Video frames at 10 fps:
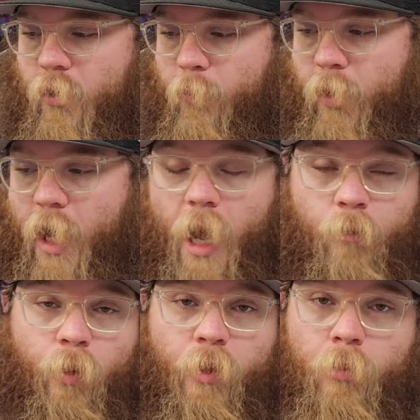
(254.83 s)
But I
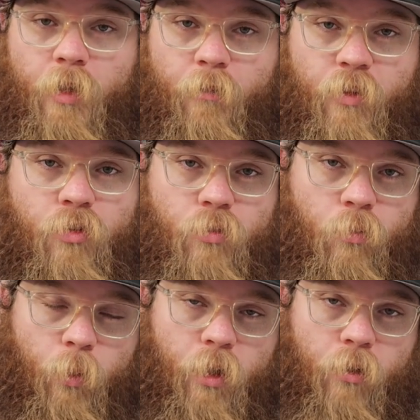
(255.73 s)
really believe this
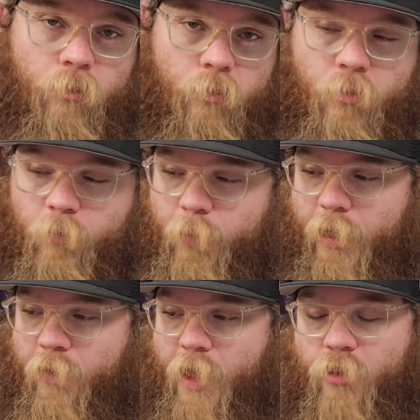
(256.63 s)
will be
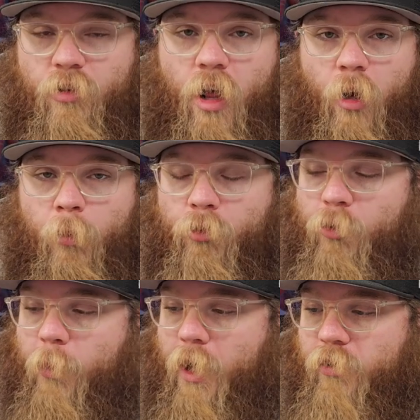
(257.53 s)
a $1,000 booster
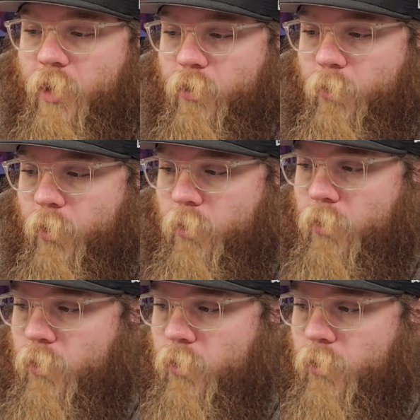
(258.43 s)
box down the road.